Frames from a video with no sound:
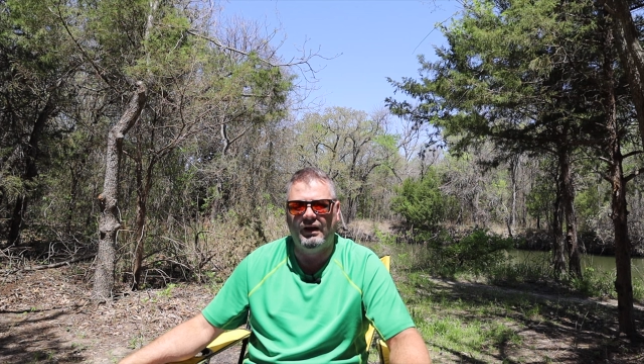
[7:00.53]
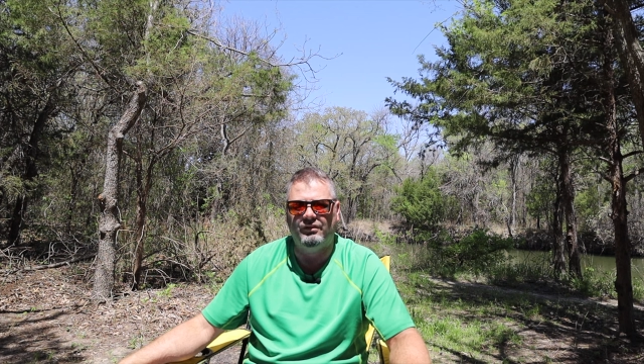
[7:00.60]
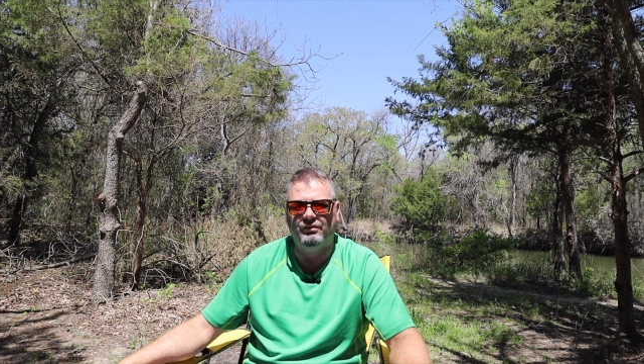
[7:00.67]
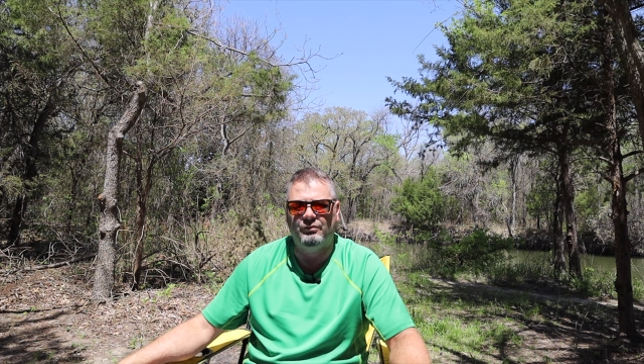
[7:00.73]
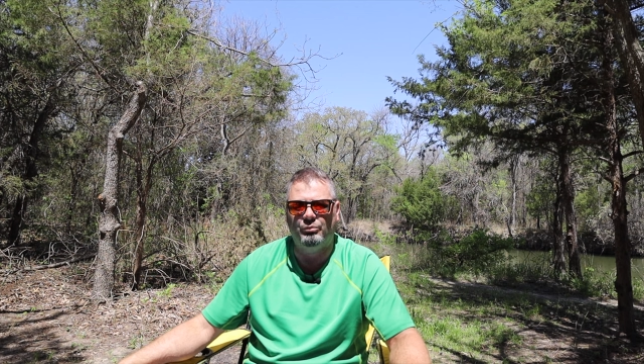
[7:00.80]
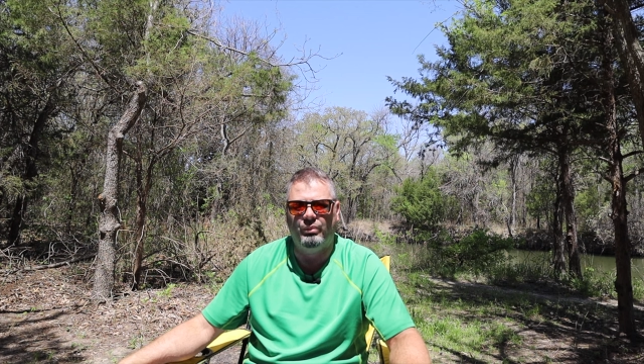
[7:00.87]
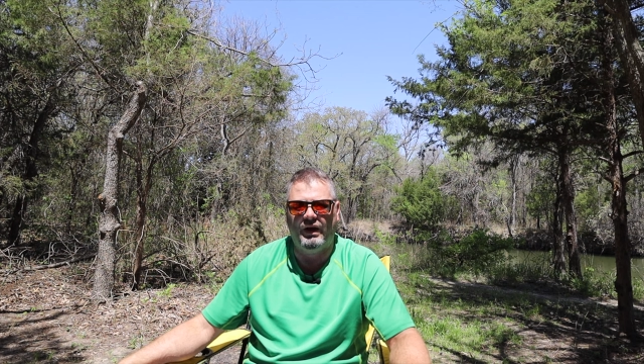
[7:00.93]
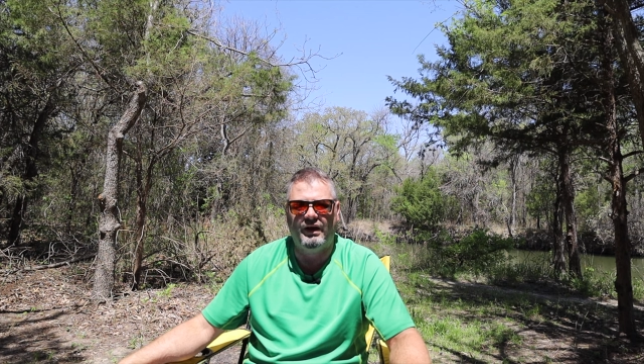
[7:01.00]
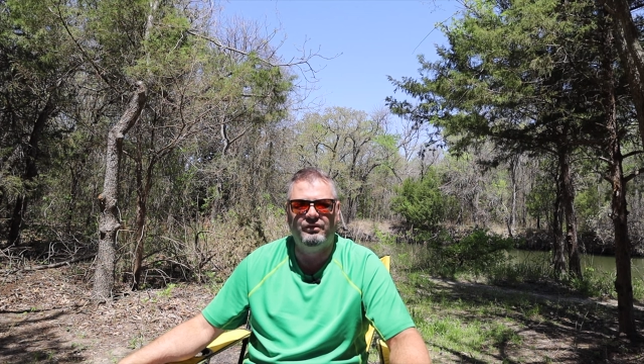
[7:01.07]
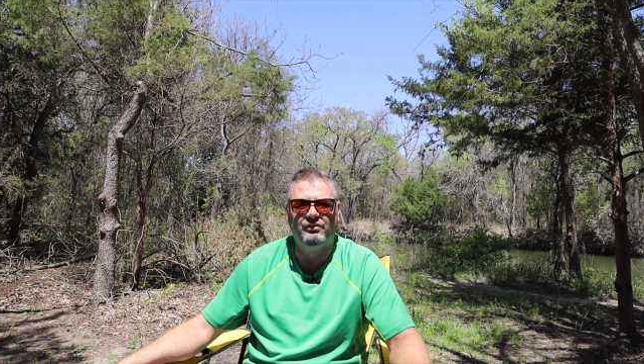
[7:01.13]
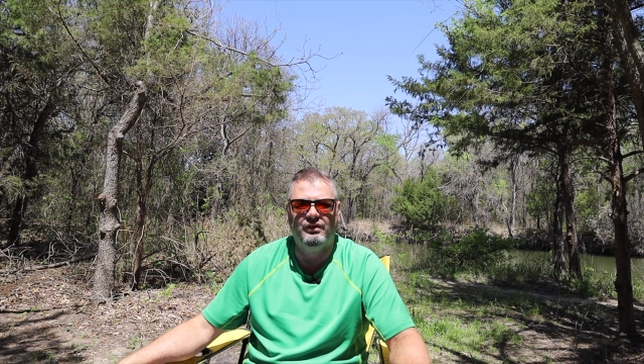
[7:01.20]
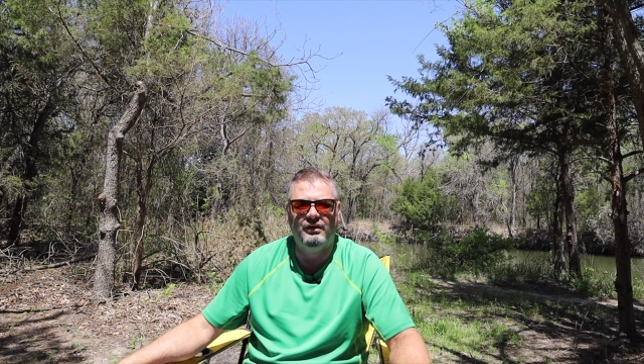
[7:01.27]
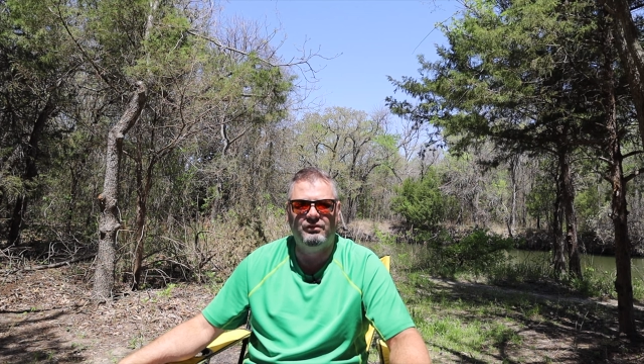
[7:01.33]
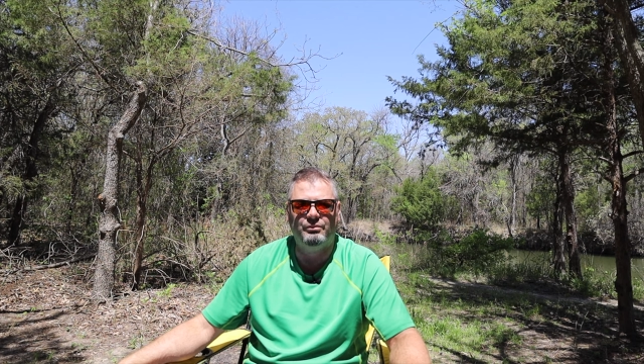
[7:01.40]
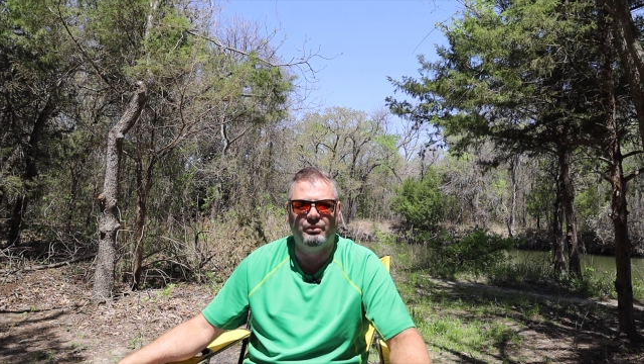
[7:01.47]
as in past
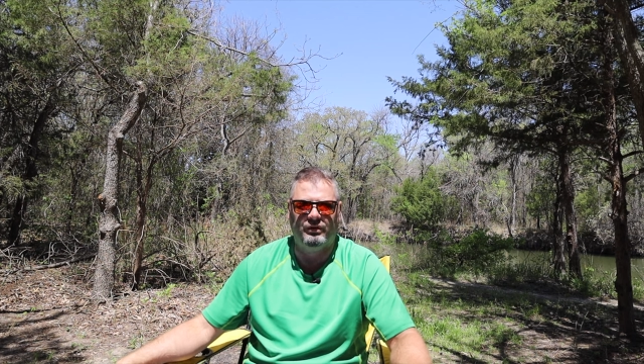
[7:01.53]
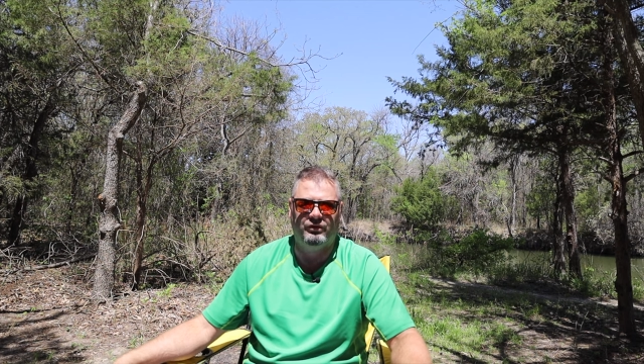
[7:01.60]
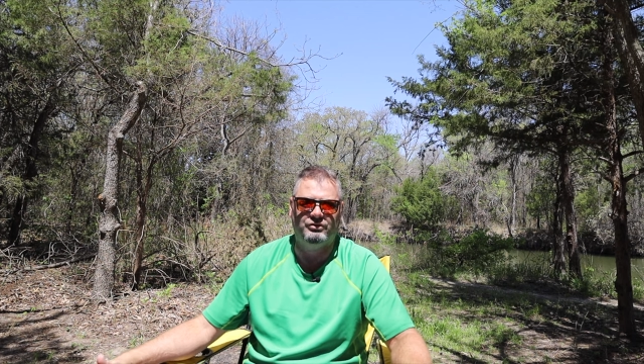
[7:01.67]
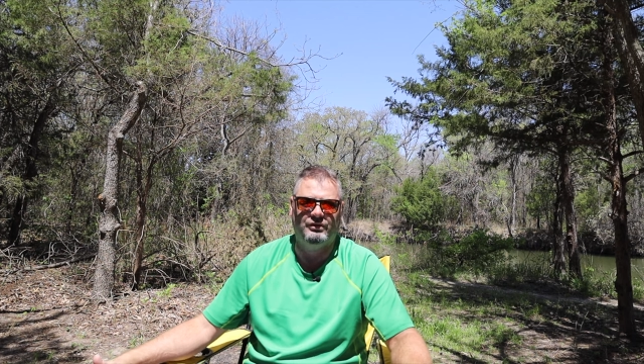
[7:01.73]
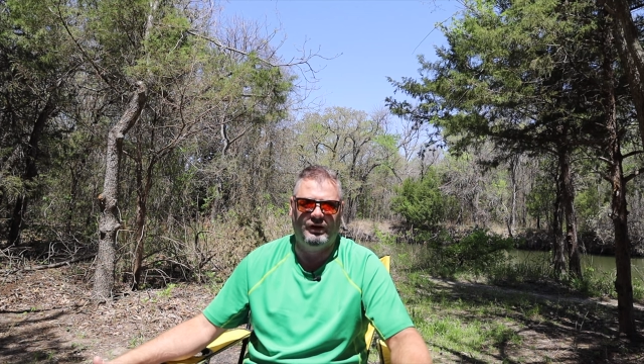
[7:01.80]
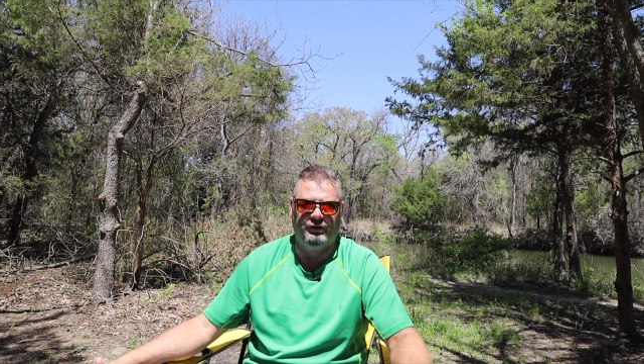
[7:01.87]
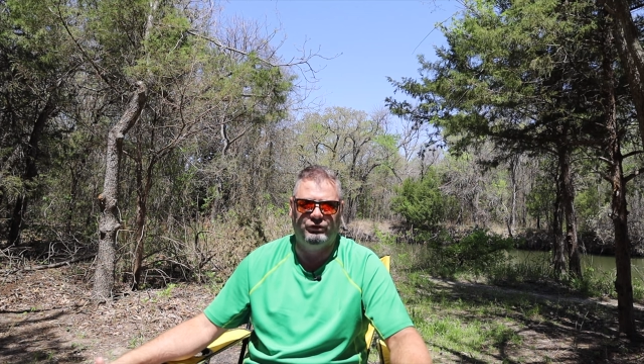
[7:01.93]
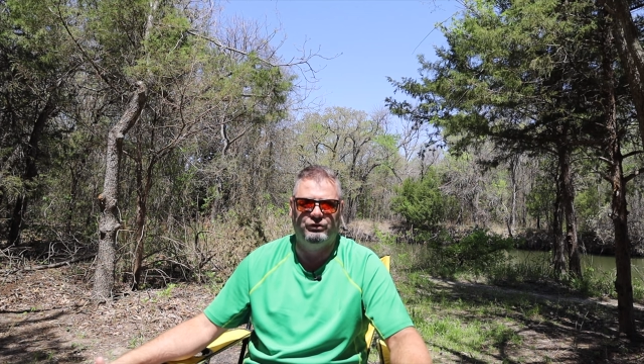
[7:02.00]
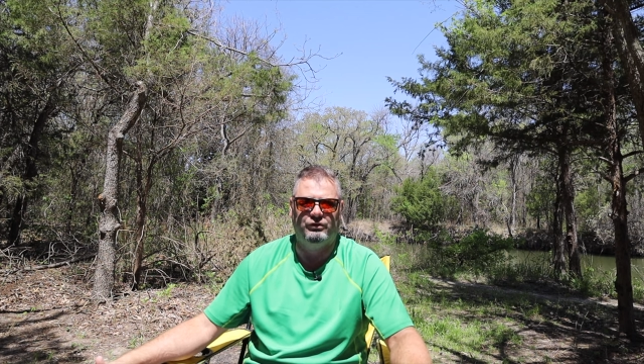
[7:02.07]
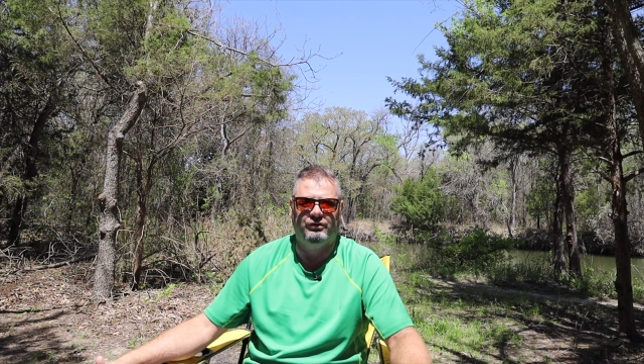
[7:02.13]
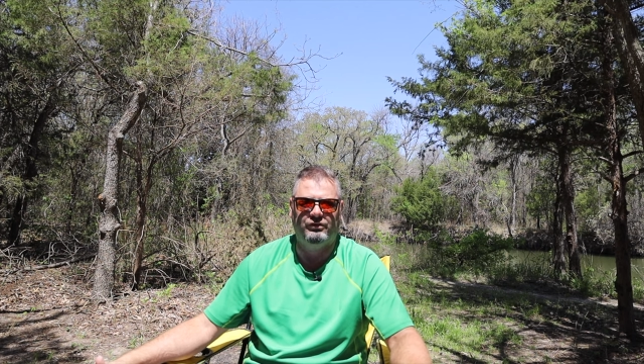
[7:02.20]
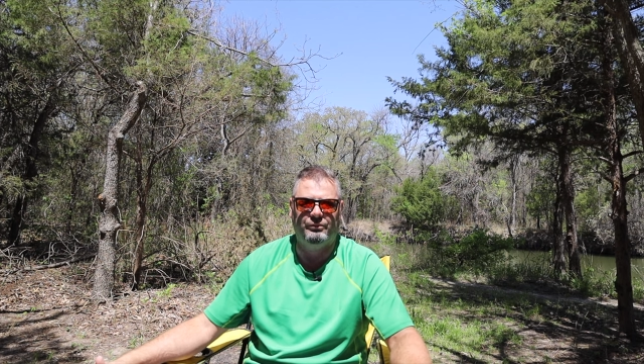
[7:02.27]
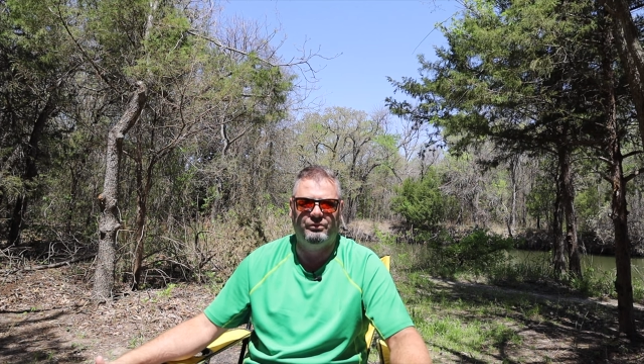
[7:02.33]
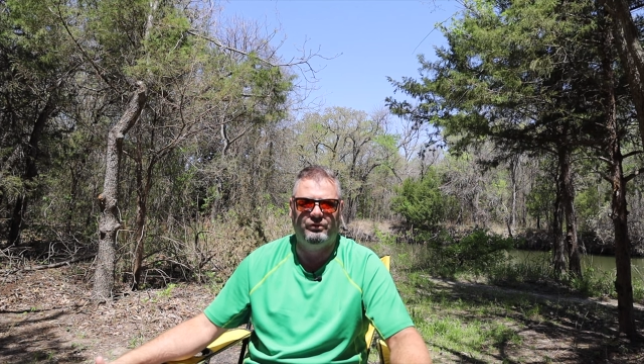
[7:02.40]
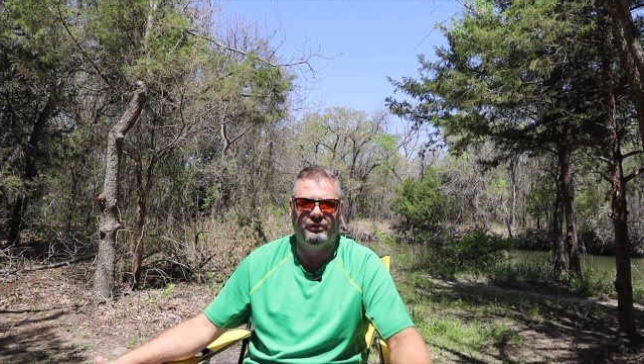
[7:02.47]
tense because now you're a
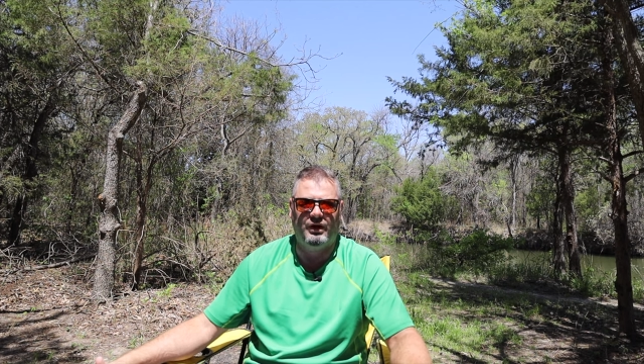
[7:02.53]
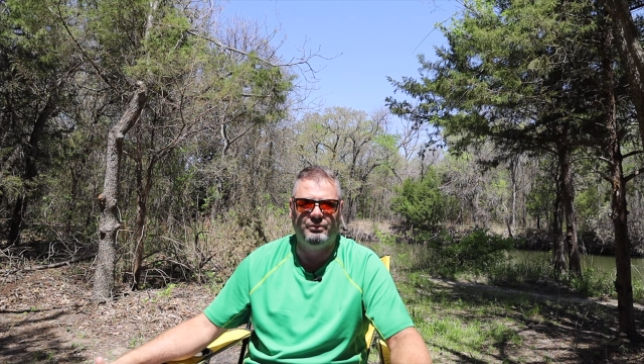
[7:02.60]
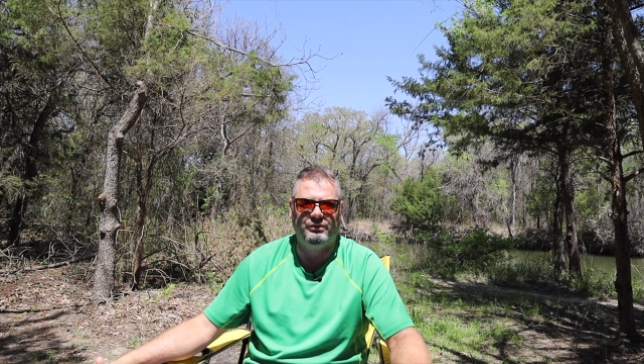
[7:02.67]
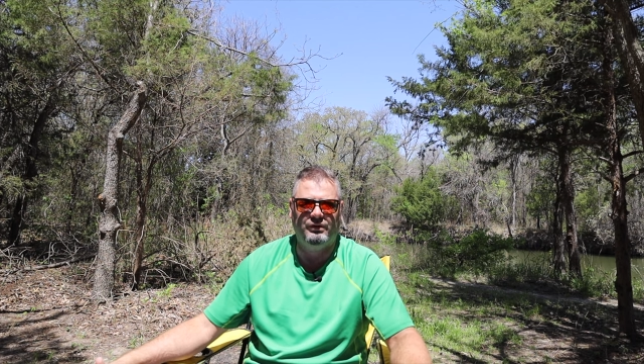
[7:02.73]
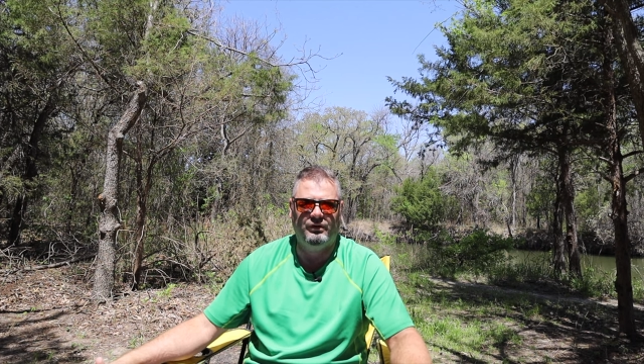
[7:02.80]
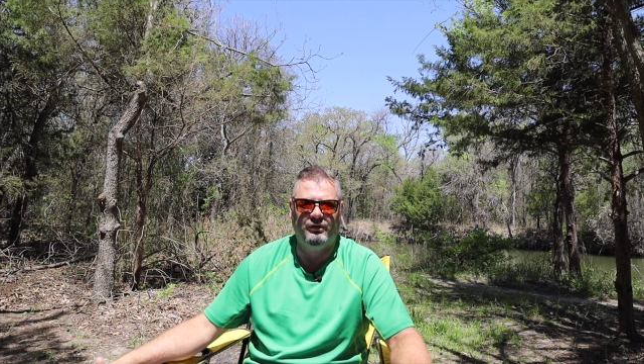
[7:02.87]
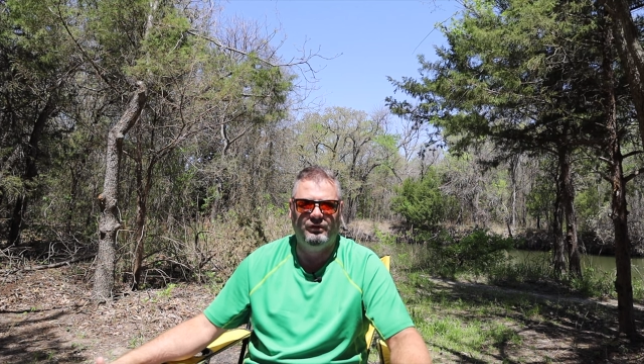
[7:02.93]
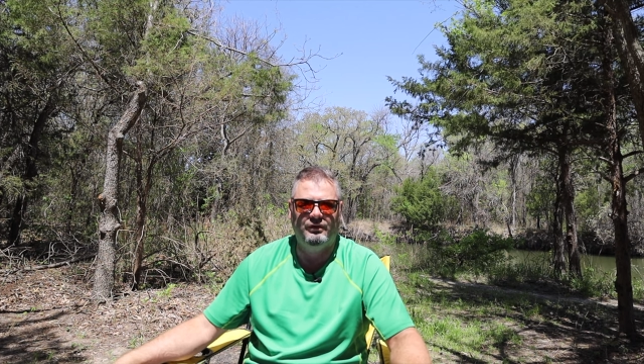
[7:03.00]
subscriber